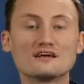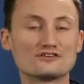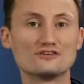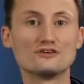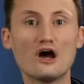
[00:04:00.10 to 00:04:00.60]

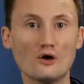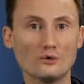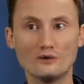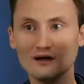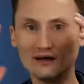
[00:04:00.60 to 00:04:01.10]
doesn't
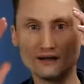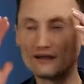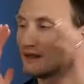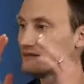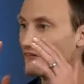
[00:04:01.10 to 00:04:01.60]
know,
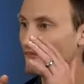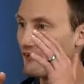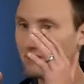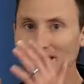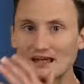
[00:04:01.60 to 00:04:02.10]
is a
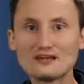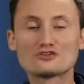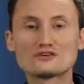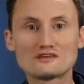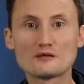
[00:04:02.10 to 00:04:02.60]
very
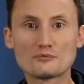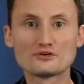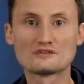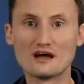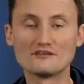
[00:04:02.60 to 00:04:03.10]
interesting
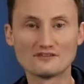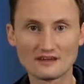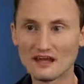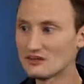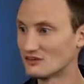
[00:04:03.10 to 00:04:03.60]

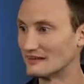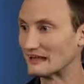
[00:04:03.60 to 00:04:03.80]
personification,